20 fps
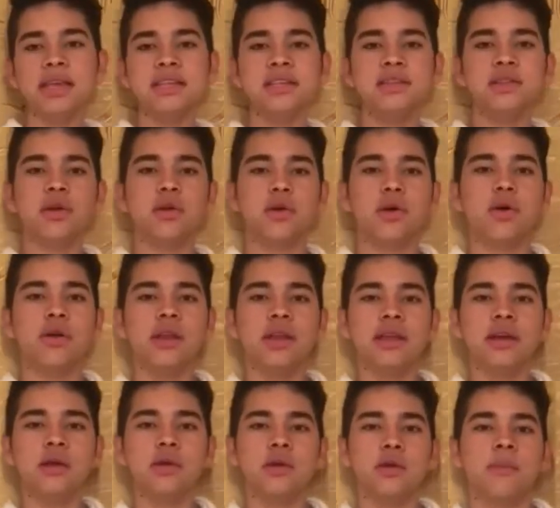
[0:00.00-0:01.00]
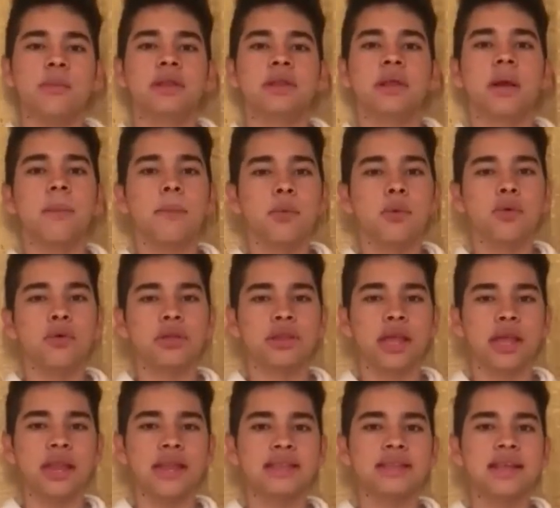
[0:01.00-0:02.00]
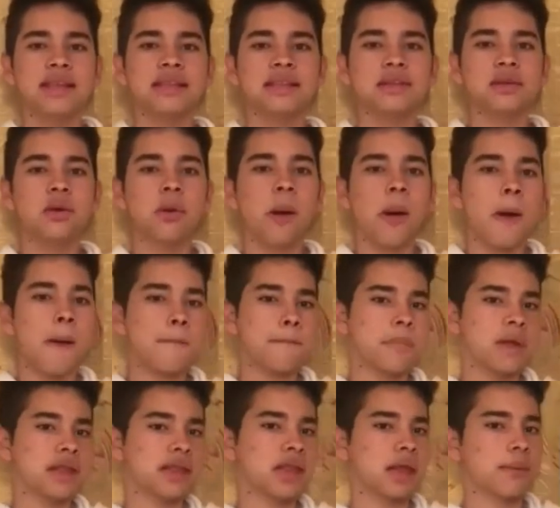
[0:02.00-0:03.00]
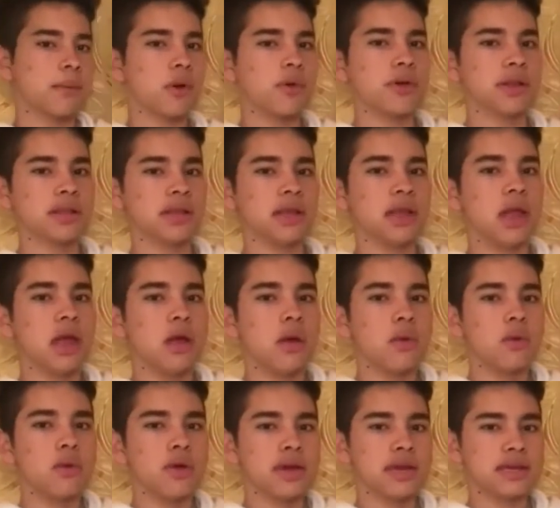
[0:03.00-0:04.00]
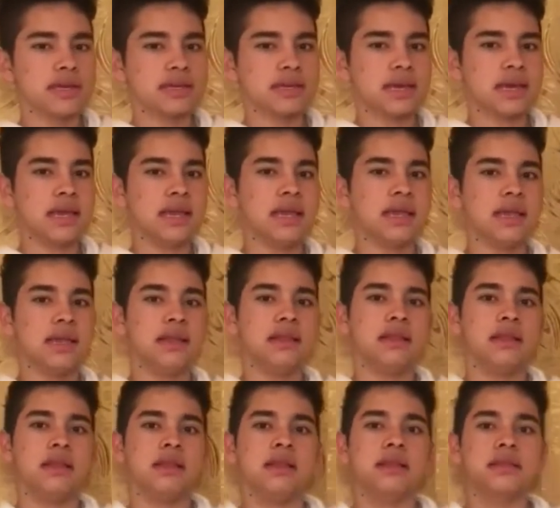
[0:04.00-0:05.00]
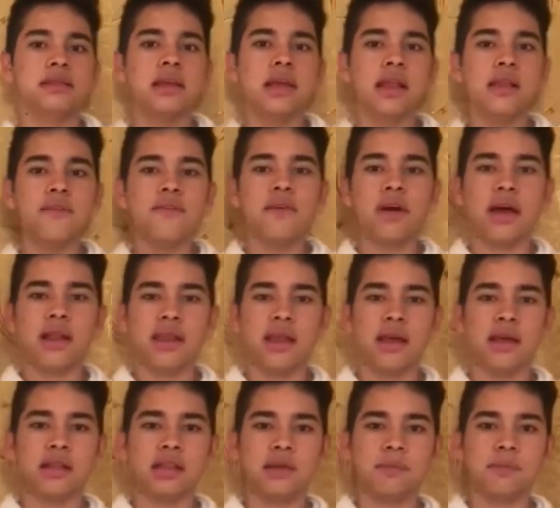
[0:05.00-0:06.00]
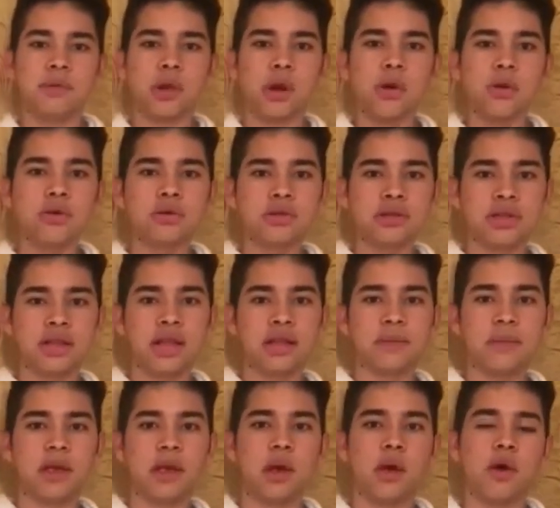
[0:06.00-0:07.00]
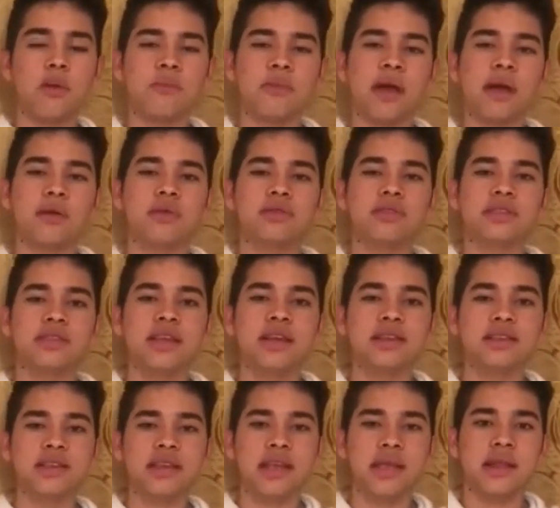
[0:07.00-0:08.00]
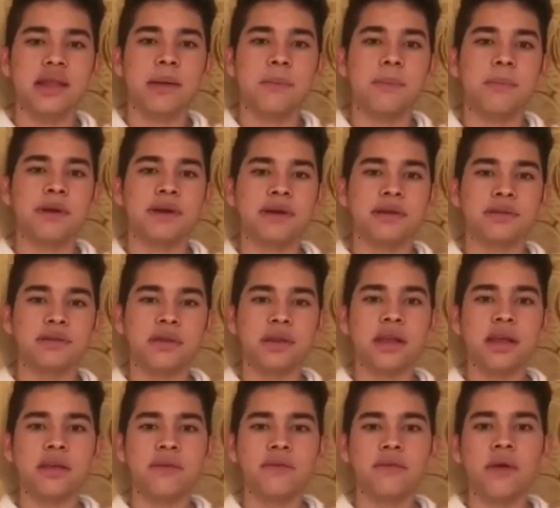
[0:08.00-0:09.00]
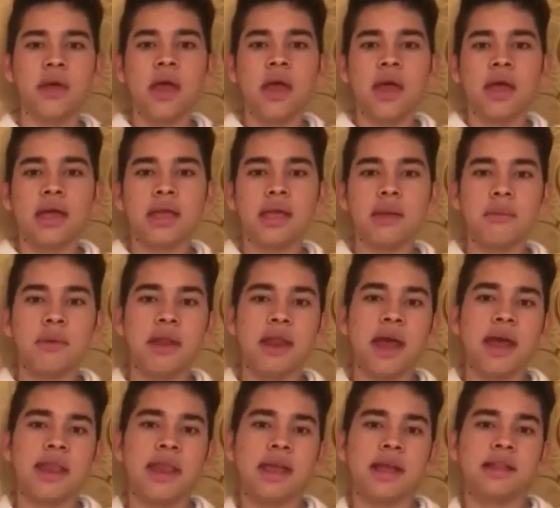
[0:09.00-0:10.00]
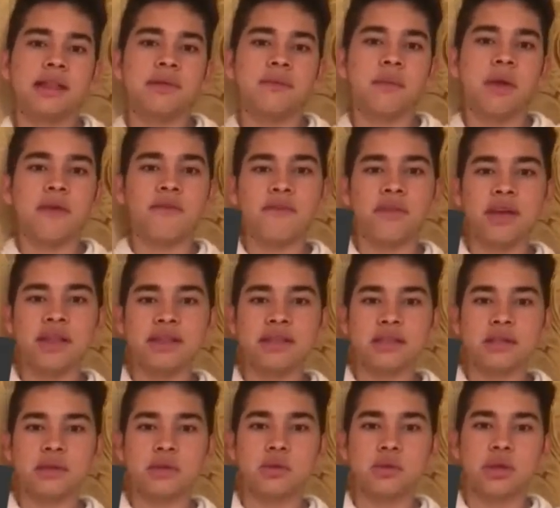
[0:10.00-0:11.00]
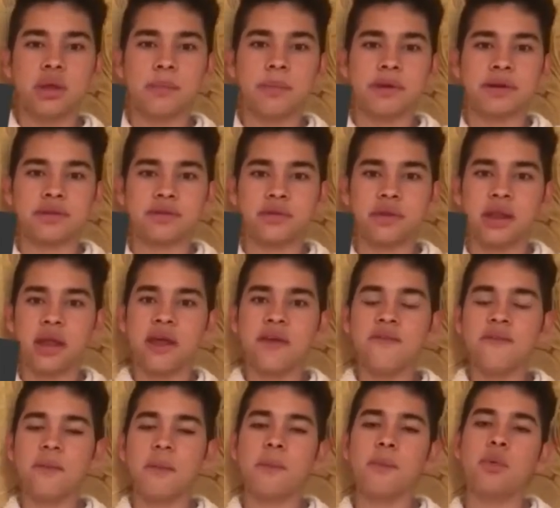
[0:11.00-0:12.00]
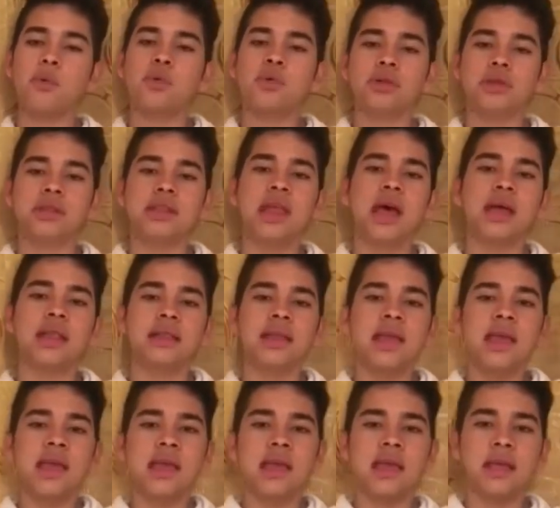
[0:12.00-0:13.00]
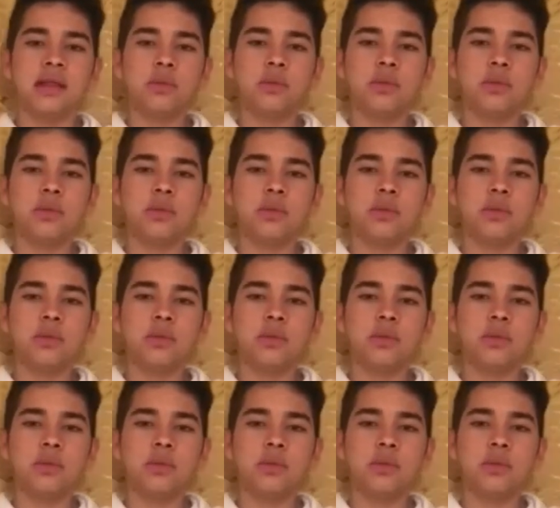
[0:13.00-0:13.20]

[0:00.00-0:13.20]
is not only economic, but there is also mental poverty, which in itself are negative thoughts that become a constant in the person's life, giving a negative effects to the person's life, but that it